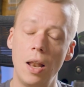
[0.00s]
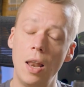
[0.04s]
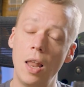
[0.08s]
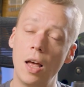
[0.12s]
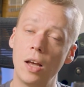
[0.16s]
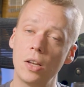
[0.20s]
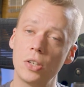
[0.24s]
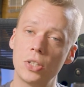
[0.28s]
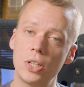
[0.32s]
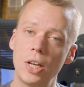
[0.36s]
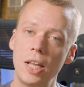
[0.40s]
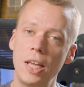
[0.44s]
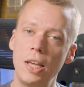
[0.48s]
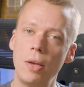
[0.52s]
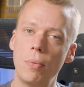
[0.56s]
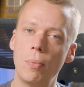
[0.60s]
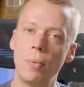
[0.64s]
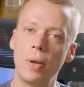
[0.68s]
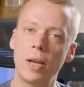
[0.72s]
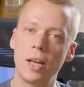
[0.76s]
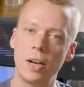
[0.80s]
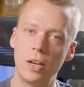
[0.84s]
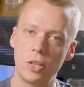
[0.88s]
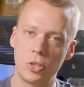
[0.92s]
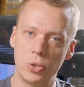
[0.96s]
Lastly,
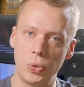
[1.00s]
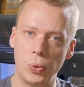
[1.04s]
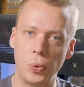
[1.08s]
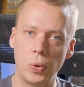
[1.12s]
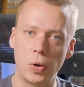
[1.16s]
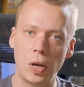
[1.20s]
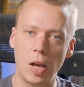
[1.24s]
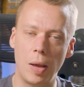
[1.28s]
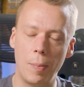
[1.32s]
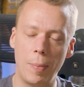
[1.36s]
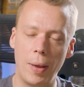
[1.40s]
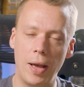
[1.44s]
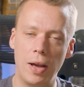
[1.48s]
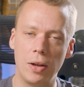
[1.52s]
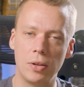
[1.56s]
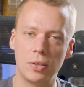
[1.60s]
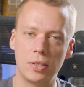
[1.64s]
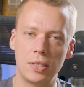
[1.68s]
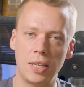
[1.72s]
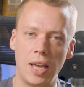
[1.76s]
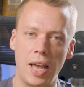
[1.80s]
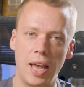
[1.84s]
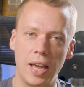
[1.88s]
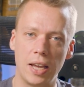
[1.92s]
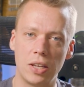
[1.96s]
we're going to talk about
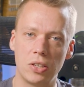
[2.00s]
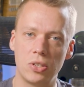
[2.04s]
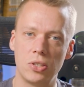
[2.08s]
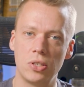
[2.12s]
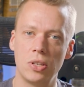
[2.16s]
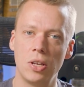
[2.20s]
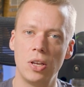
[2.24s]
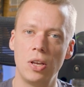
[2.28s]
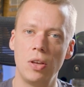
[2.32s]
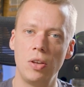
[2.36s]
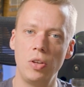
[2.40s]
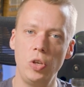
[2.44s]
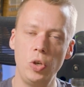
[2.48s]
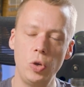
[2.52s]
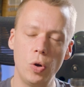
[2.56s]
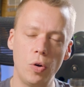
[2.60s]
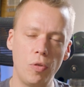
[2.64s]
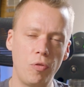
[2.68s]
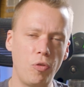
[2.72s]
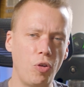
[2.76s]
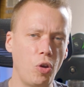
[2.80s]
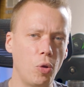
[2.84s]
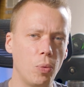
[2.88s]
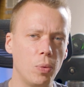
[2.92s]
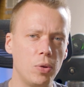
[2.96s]
tags. Your
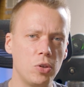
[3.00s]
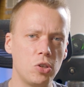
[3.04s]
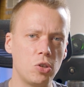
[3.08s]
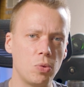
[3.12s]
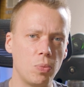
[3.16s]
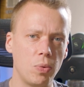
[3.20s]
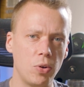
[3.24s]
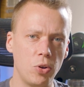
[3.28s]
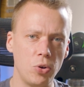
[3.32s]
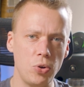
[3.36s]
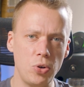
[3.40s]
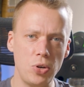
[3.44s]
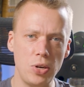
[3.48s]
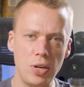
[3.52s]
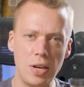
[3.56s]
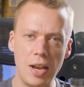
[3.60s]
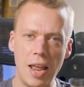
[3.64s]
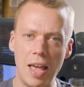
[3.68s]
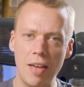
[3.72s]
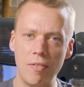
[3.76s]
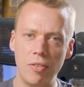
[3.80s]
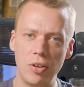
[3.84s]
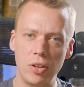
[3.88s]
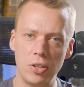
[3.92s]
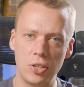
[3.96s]
viewers will
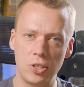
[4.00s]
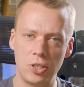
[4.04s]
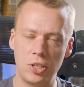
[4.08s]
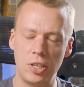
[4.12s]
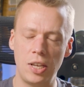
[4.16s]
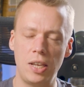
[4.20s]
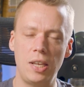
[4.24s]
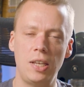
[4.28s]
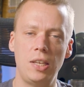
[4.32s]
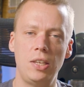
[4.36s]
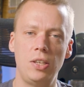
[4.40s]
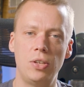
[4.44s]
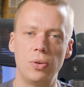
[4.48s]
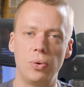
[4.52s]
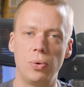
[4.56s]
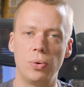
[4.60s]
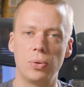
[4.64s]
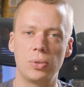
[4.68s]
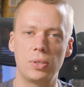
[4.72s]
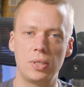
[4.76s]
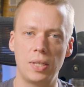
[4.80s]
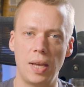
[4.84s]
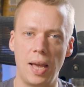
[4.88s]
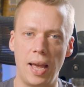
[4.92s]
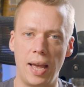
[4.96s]
never see
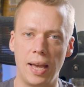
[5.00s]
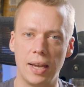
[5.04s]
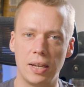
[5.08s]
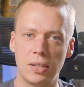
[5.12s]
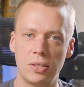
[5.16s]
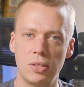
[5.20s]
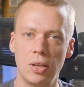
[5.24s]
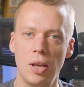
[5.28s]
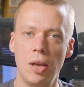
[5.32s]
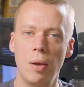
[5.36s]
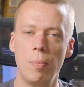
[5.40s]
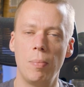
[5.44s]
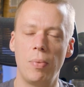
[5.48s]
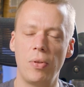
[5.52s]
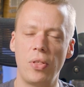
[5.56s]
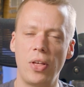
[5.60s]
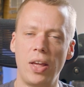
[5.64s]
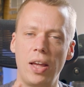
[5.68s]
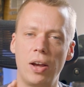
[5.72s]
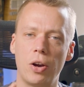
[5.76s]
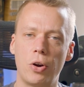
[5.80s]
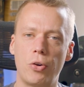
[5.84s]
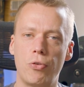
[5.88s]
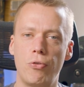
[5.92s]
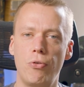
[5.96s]
your tags, but they
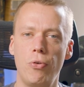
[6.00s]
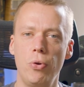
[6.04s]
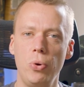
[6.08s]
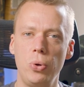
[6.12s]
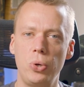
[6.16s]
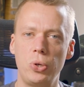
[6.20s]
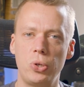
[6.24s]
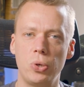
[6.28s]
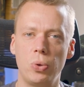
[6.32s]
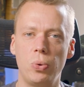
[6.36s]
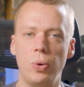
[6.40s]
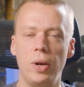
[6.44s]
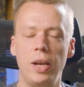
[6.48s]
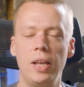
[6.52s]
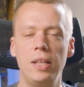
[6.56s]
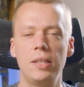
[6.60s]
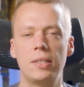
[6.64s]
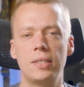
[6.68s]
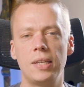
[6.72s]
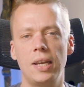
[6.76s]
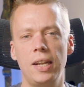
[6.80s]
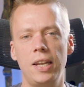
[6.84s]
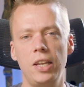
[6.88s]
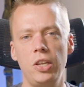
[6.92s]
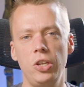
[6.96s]
are crucial in
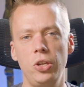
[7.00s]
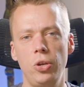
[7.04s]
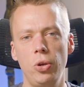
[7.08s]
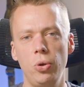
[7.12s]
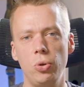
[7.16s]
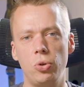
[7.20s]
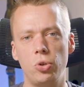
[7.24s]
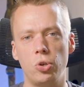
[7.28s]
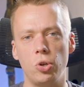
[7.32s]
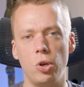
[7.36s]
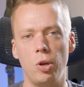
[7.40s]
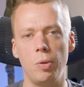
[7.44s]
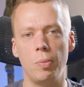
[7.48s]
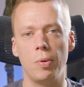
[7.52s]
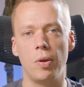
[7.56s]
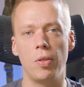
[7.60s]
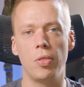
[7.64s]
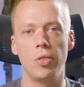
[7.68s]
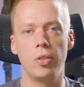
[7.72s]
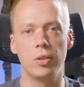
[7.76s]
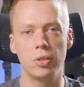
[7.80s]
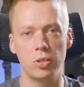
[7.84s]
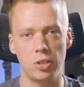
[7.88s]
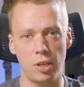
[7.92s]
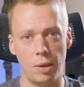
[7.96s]
telling YouTube
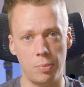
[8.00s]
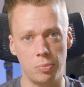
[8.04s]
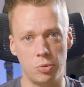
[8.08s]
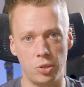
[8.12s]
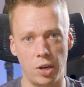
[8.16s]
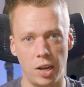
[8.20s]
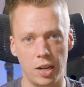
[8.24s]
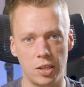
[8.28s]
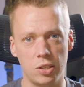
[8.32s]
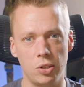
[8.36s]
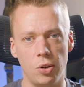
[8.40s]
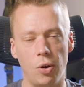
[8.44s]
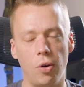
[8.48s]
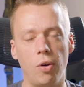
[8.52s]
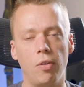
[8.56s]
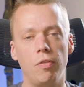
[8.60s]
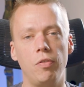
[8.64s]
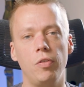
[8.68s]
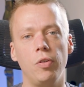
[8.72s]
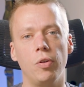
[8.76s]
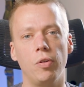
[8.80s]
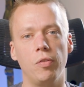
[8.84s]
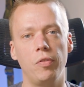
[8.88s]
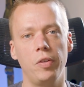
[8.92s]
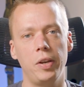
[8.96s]
the subject of
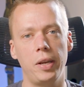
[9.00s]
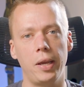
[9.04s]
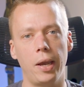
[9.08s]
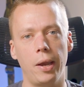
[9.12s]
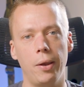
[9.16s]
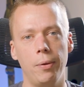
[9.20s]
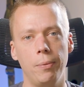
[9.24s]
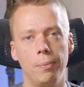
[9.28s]
your video.